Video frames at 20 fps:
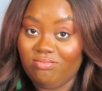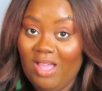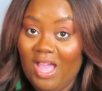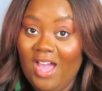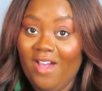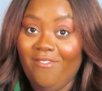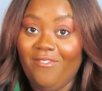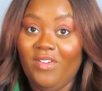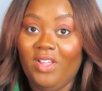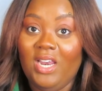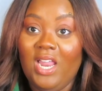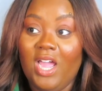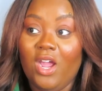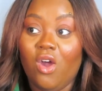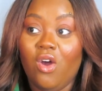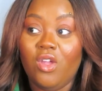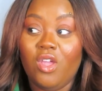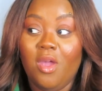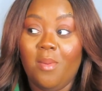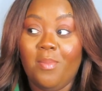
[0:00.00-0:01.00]
I feel like
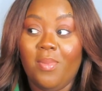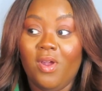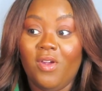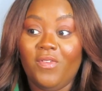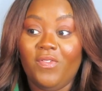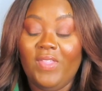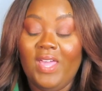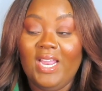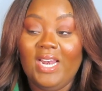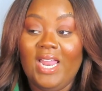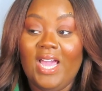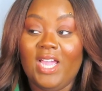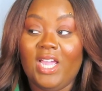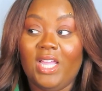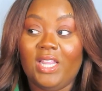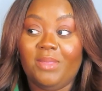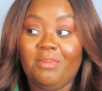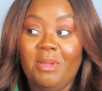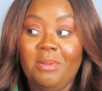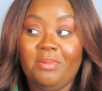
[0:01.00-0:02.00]
on your birthday,
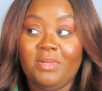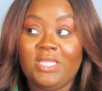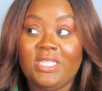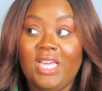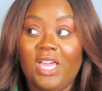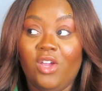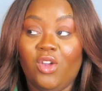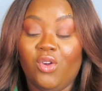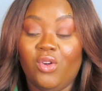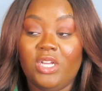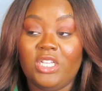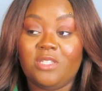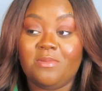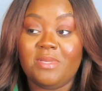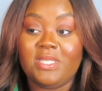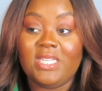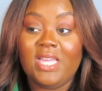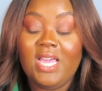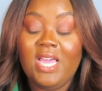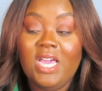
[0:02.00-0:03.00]
like people say on
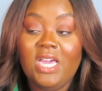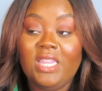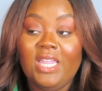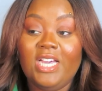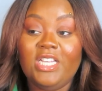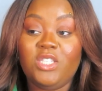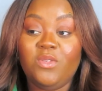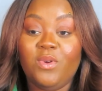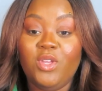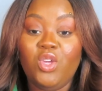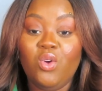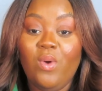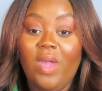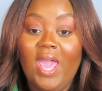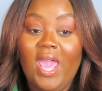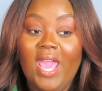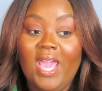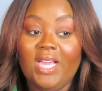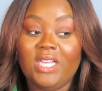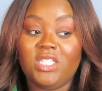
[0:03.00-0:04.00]
Christmas, that's when you
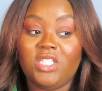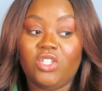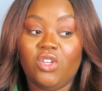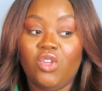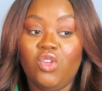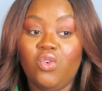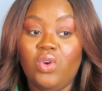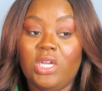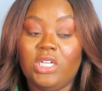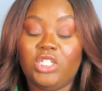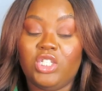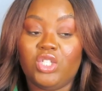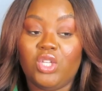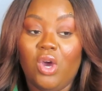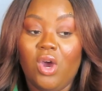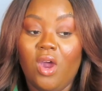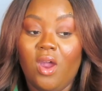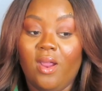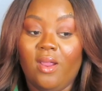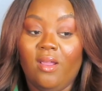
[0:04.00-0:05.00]
ask so you can
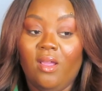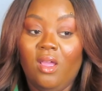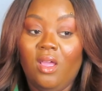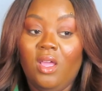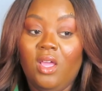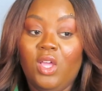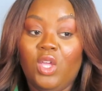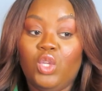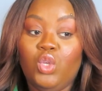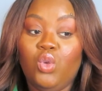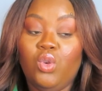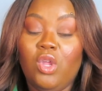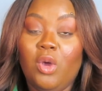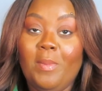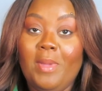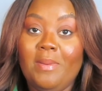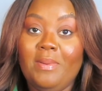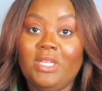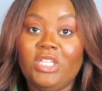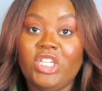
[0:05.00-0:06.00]
start, you know,
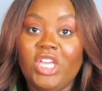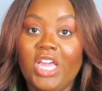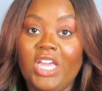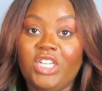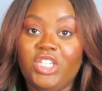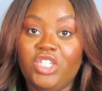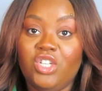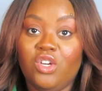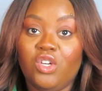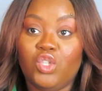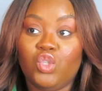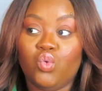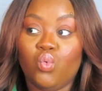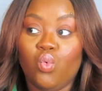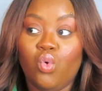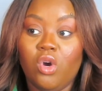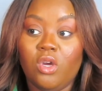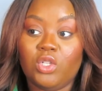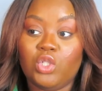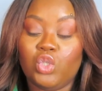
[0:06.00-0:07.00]
maybe changing your
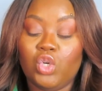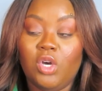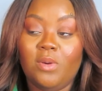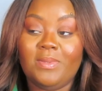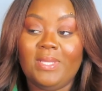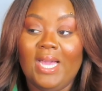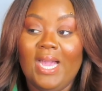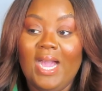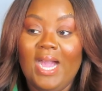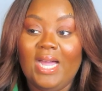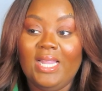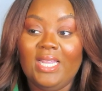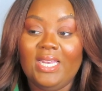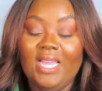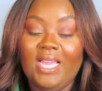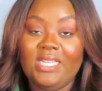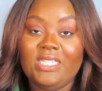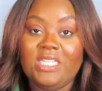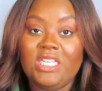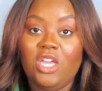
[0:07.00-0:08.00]
wardrobe. The
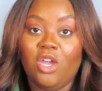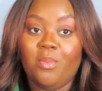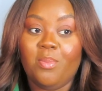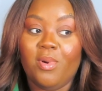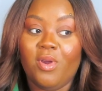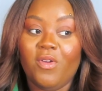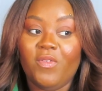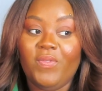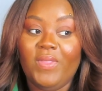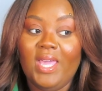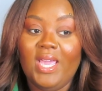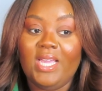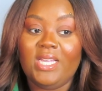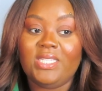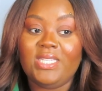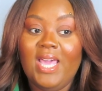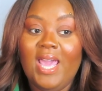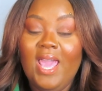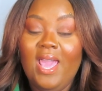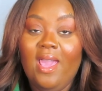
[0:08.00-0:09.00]
holidays and your
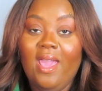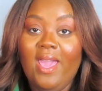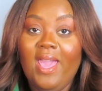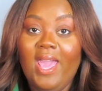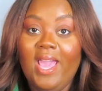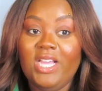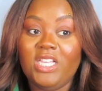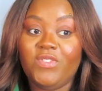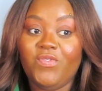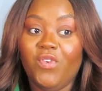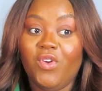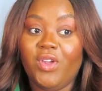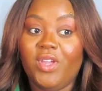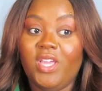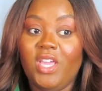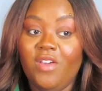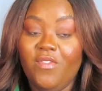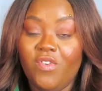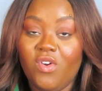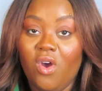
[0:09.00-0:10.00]
birthdays, ask for
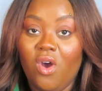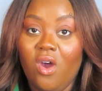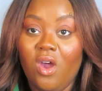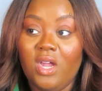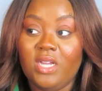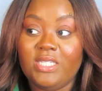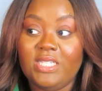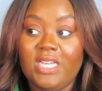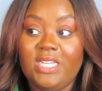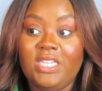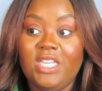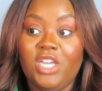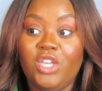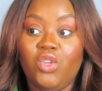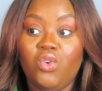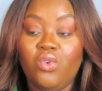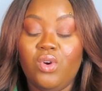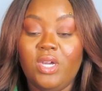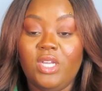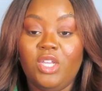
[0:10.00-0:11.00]
gift cards, and then
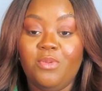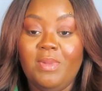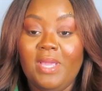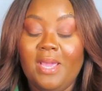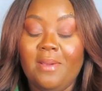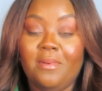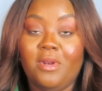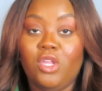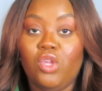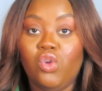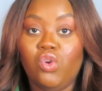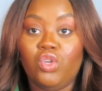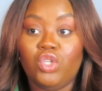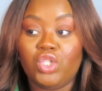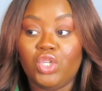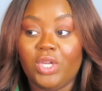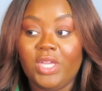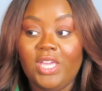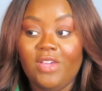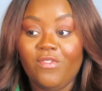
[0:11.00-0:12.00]
you'll be able to use
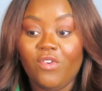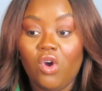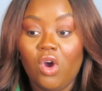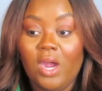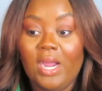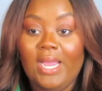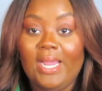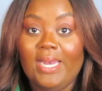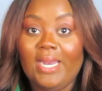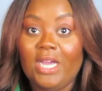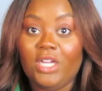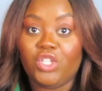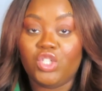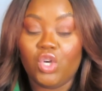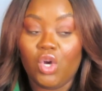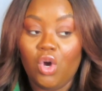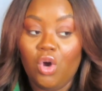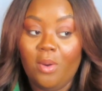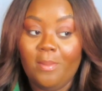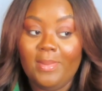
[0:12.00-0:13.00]
your gift card and not
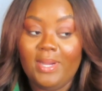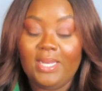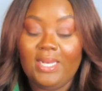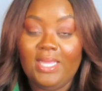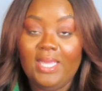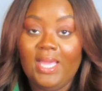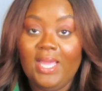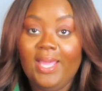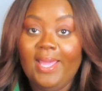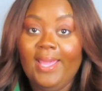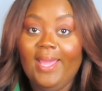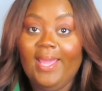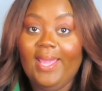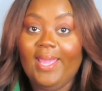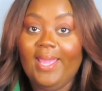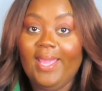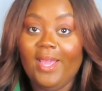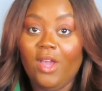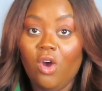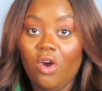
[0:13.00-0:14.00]
your own money.
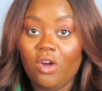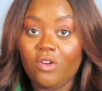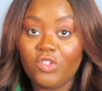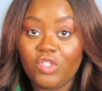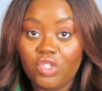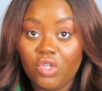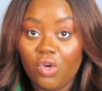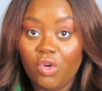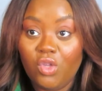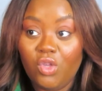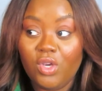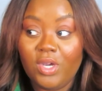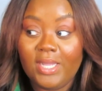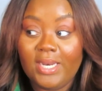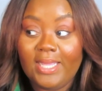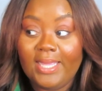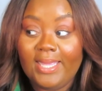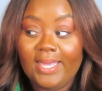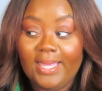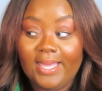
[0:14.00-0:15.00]
And also, you're
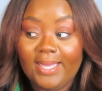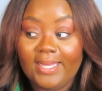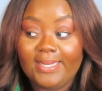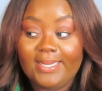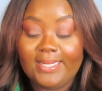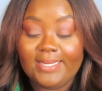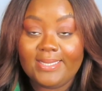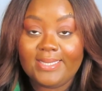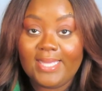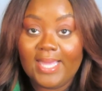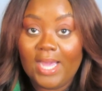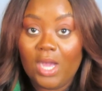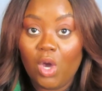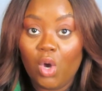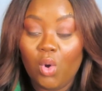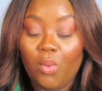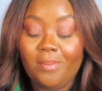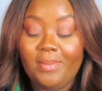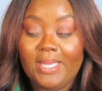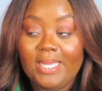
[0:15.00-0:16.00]
going to get a
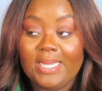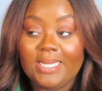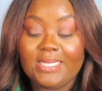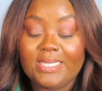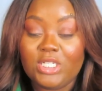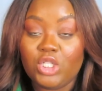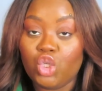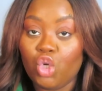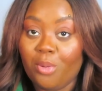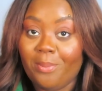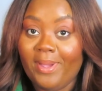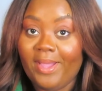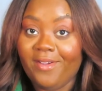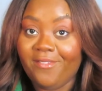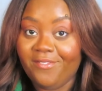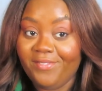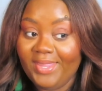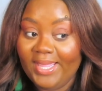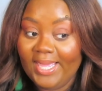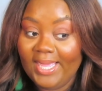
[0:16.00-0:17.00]
discount because it's your
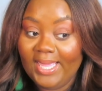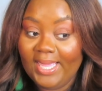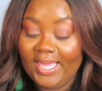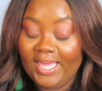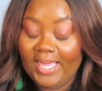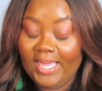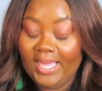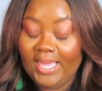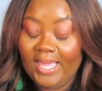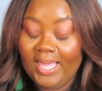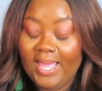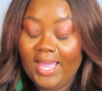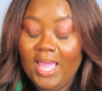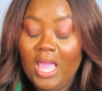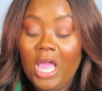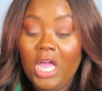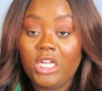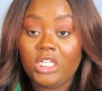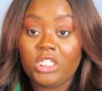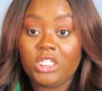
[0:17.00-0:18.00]
birthday.
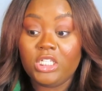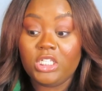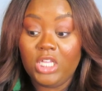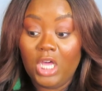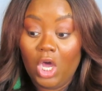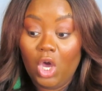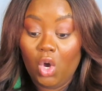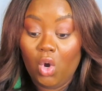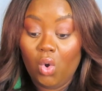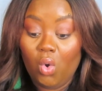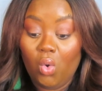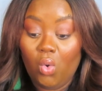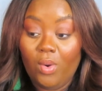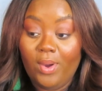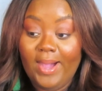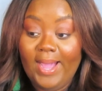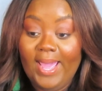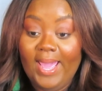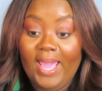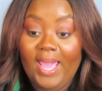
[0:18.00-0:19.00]

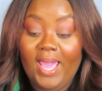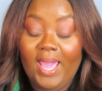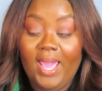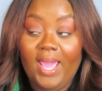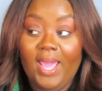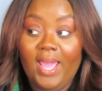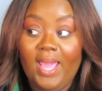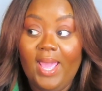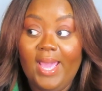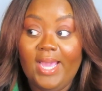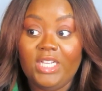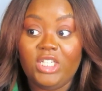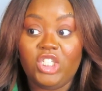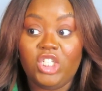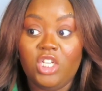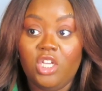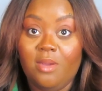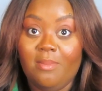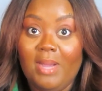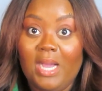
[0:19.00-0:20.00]
So at
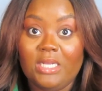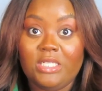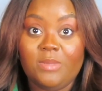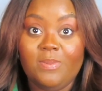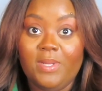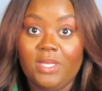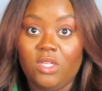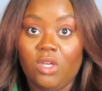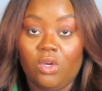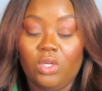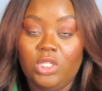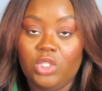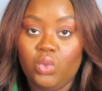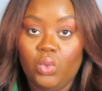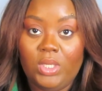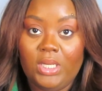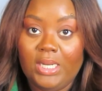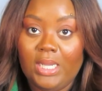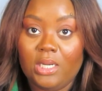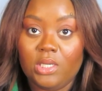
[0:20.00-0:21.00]
H&M, I spent only
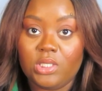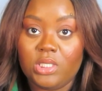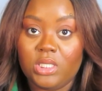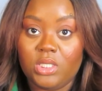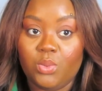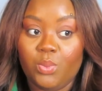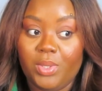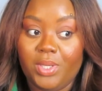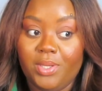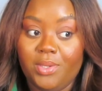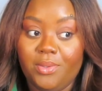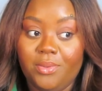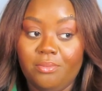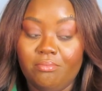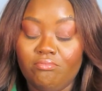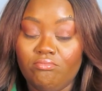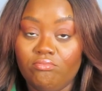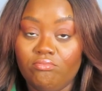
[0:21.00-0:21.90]
$20 as well.